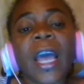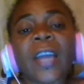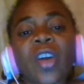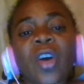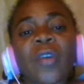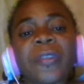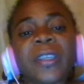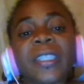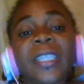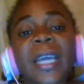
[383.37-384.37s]
And
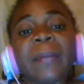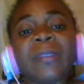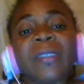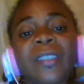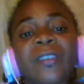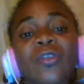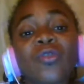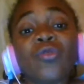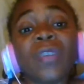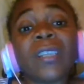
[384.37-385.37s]
oftentimes, these
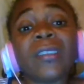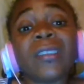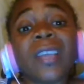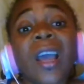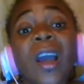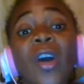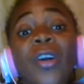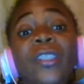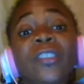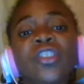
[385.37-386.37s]
students
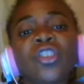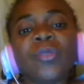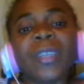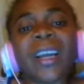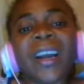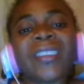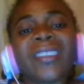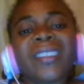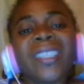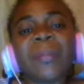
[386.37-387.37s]
or these children are
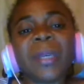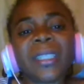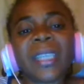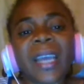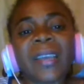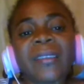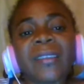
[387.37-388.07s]
stigmatized.